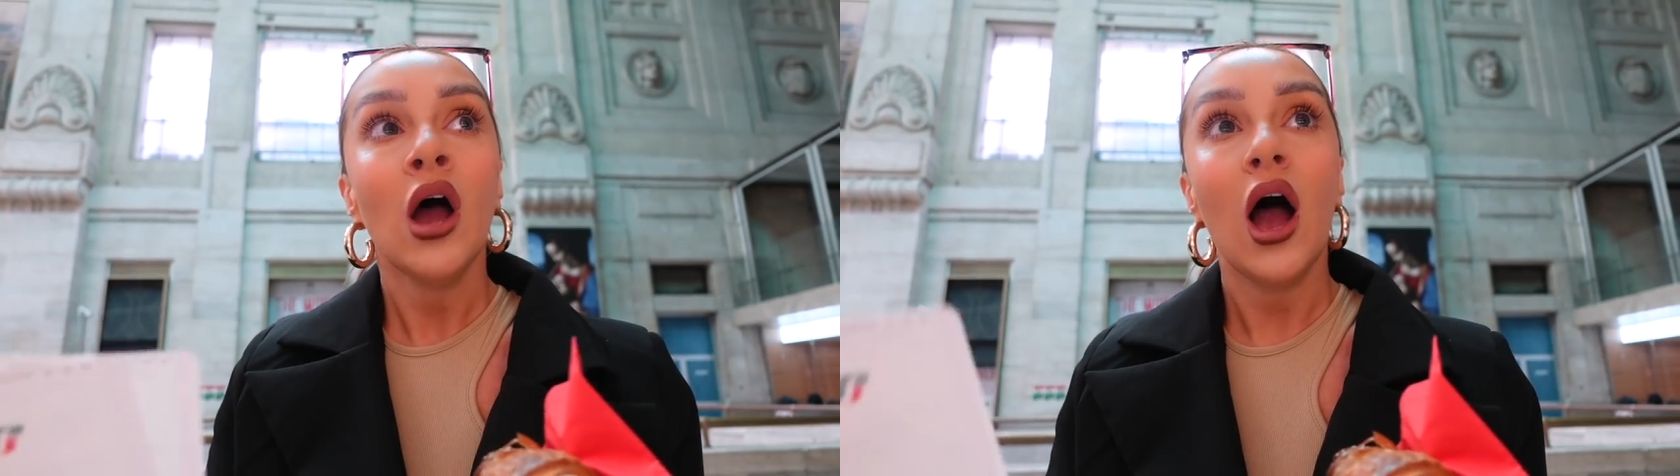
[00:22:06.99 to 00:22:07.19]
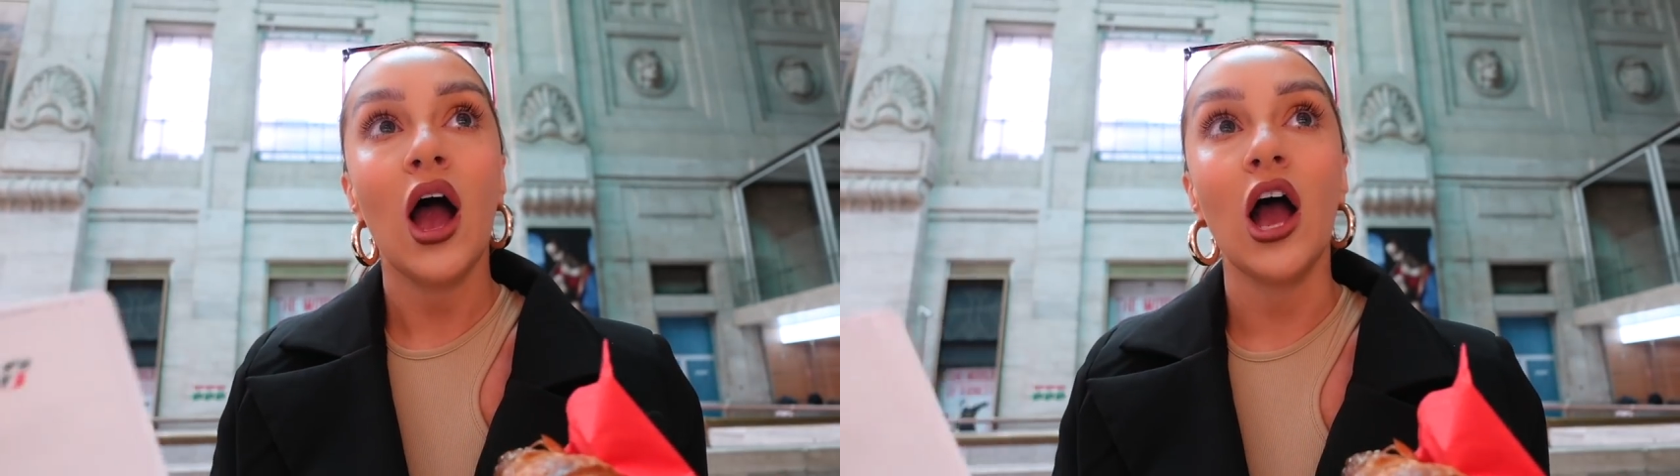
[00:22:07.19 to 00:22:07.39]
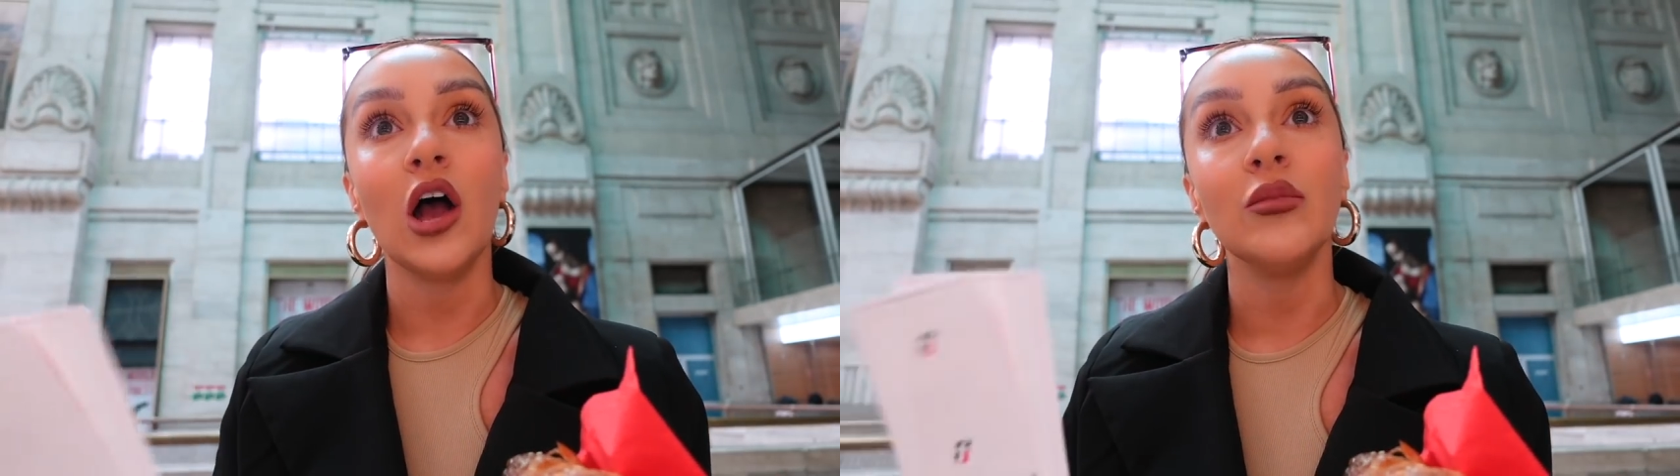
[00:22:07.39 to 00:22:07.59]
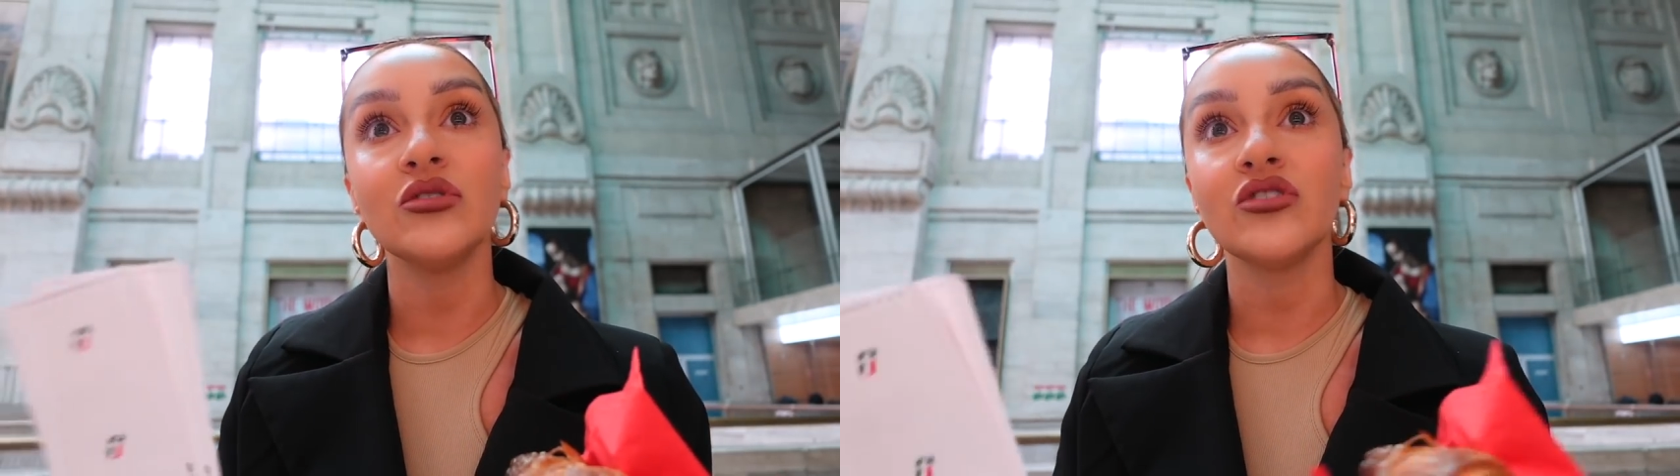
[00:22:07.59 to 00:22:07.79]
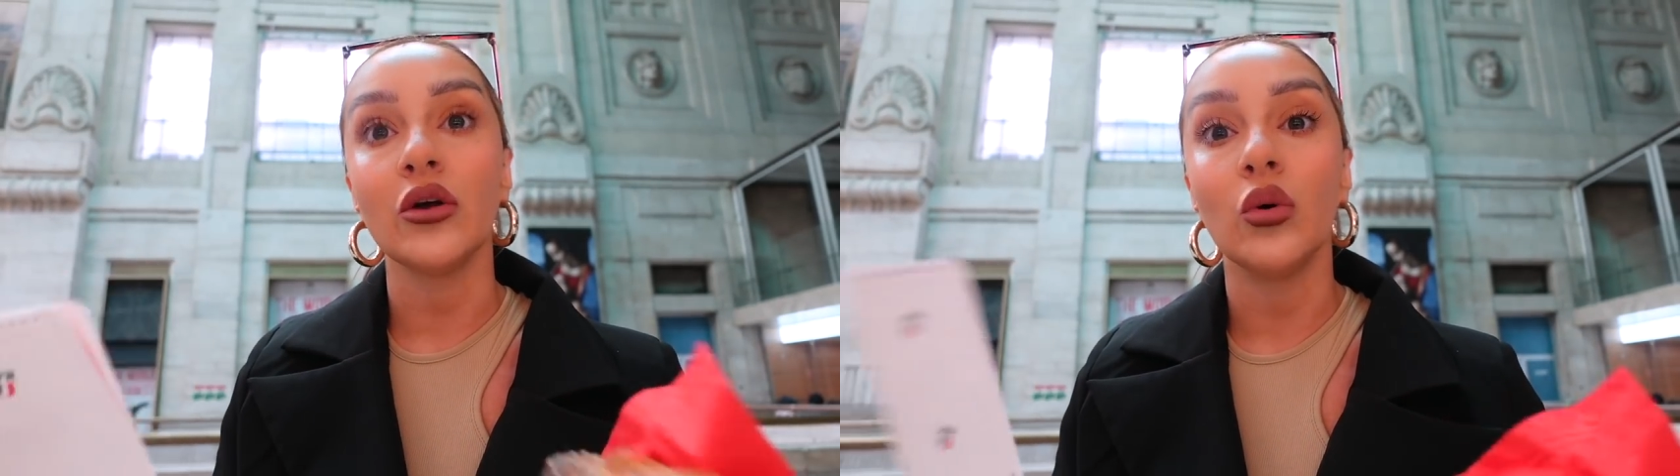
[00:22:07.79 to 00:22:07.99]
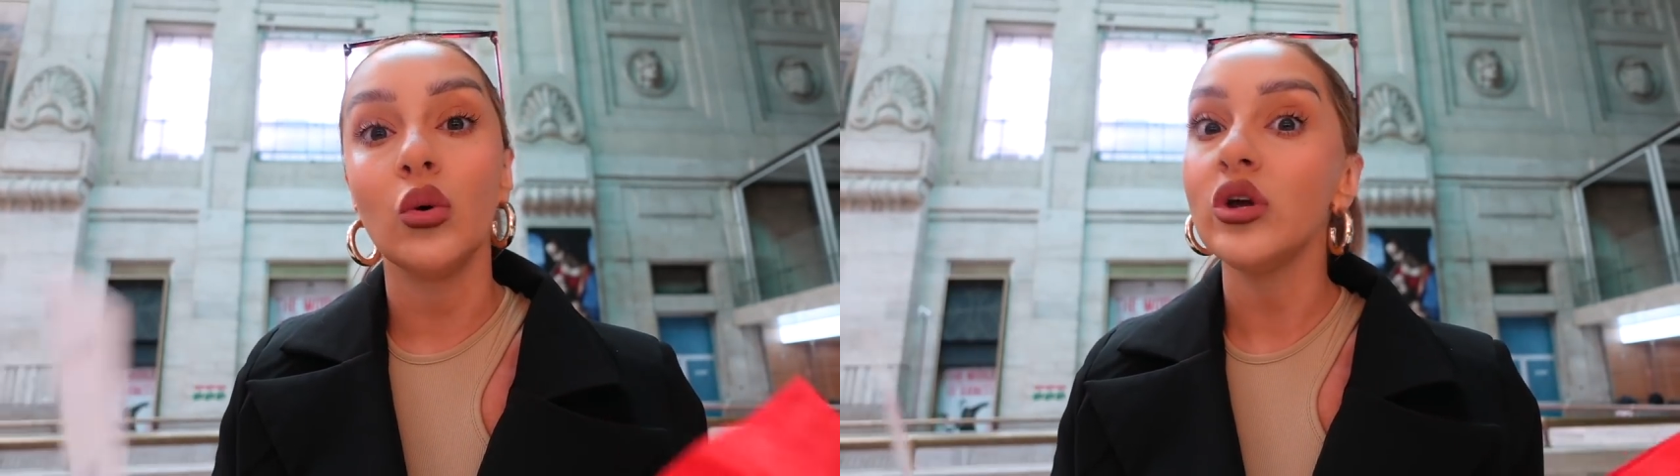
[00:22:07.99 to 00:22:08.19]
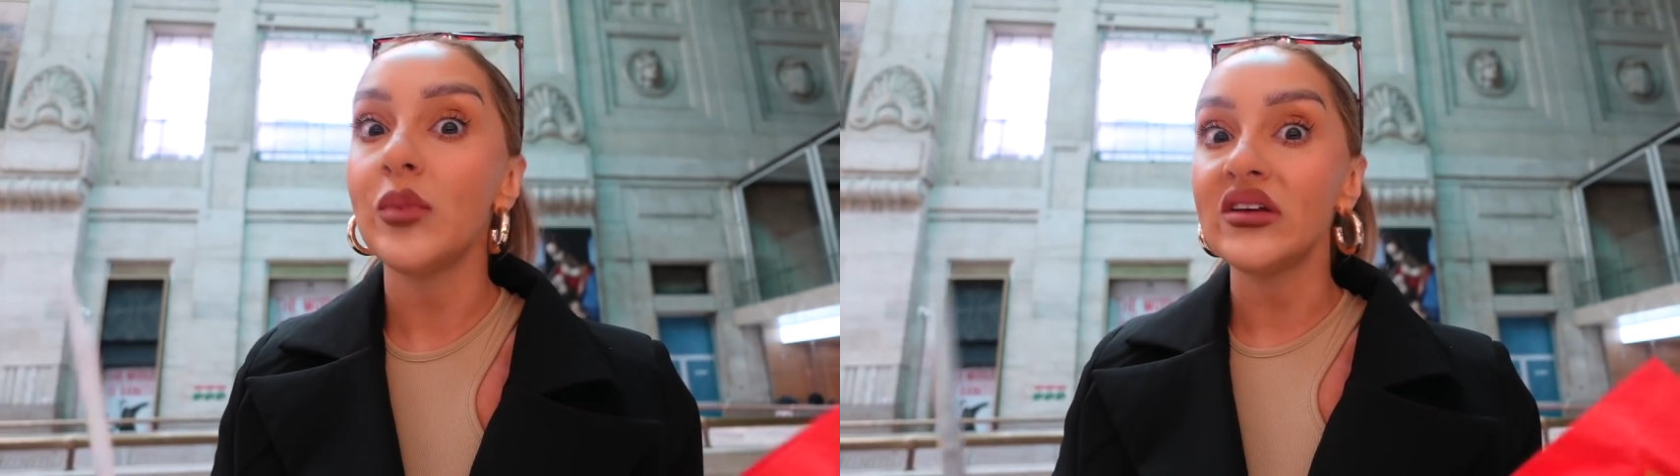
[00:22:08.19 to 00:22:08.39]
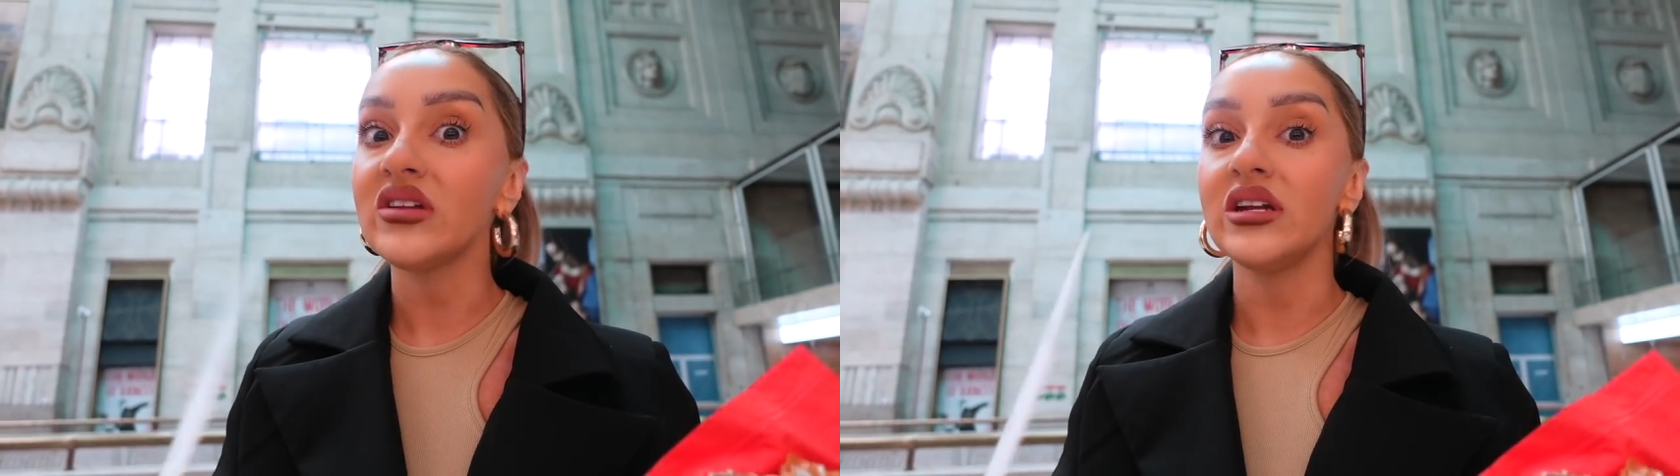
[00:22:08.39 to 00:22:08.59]
Um, so all you
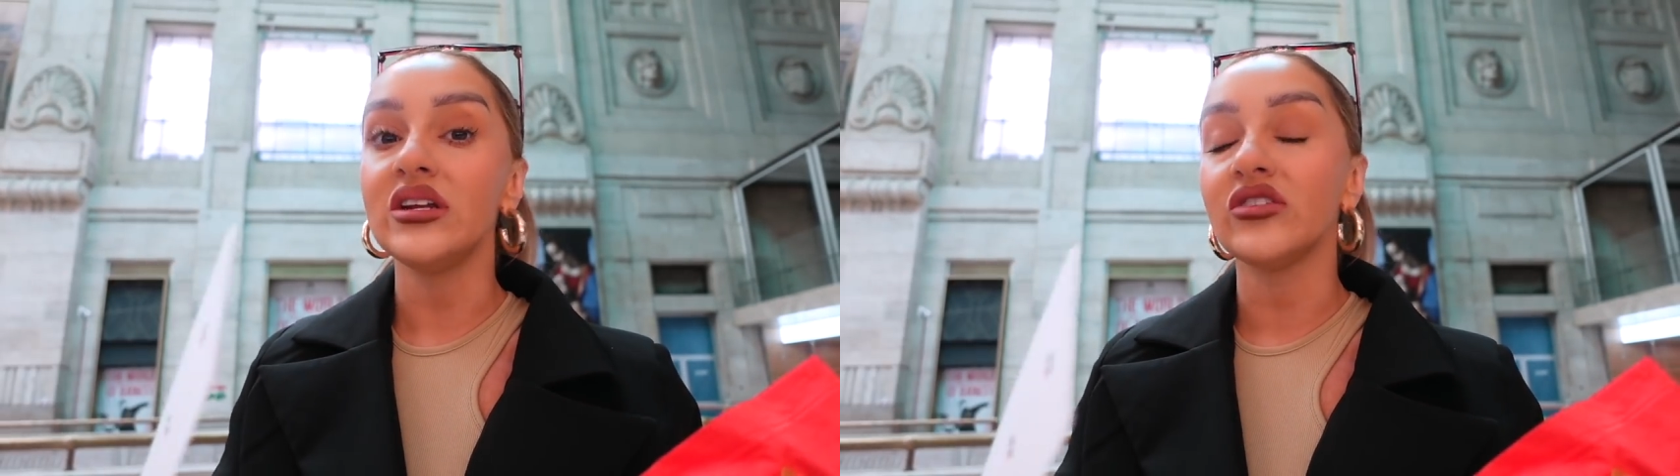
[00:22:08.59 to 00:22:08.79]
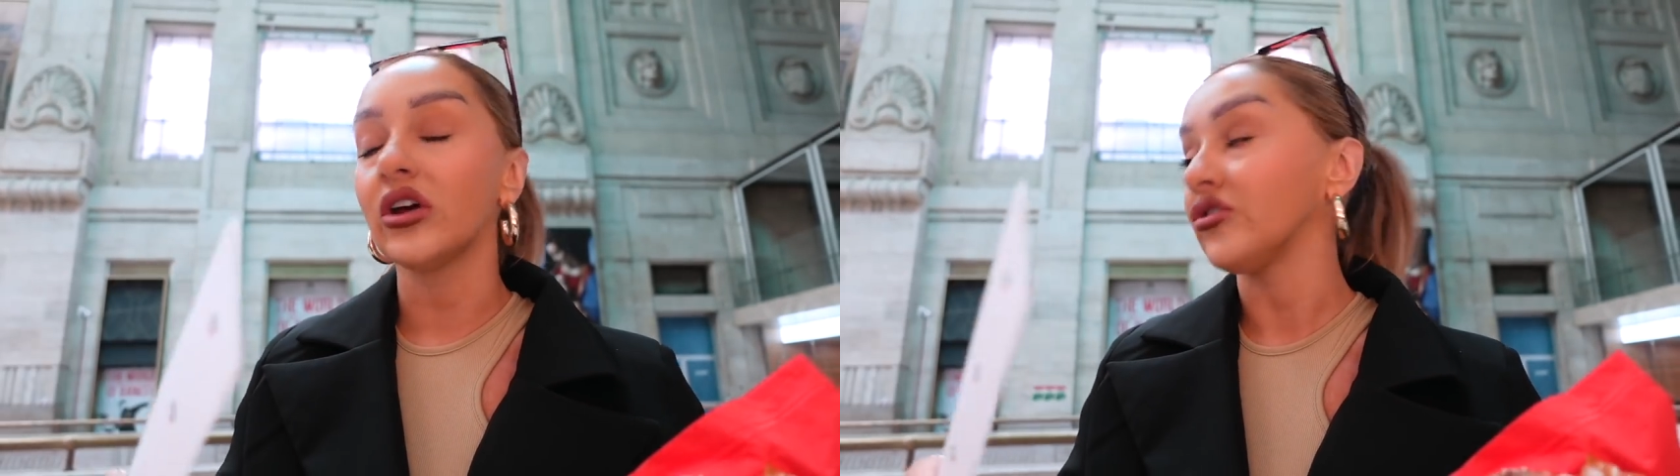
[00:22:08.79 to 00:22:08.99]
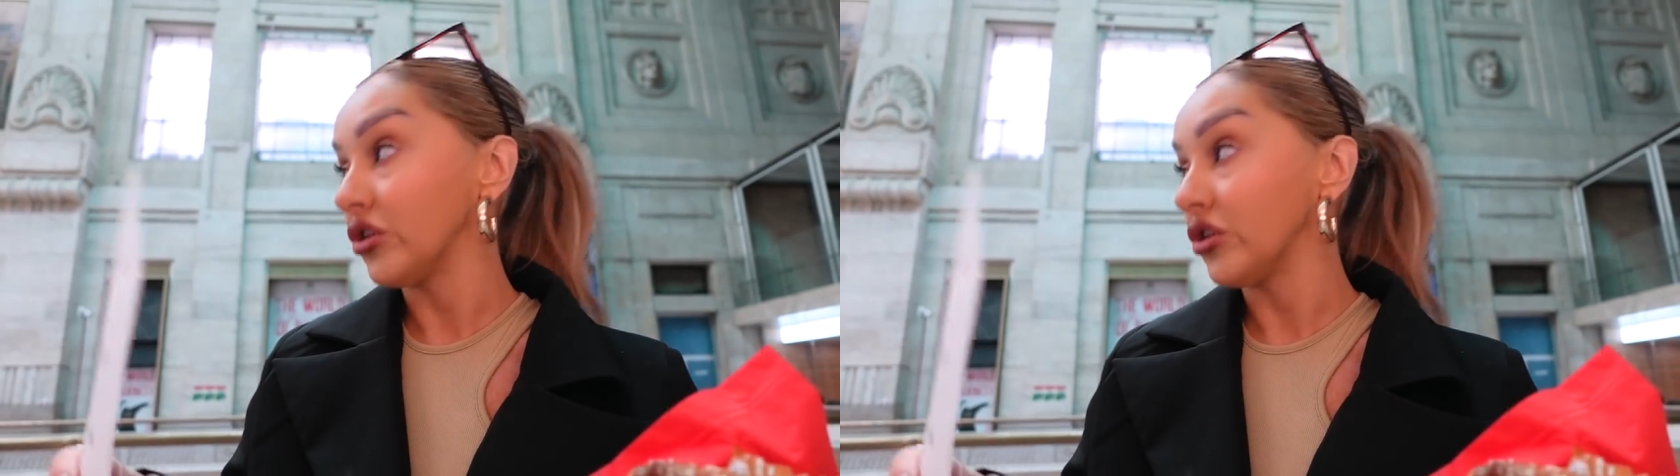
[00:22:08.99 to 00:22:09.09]
basically need to do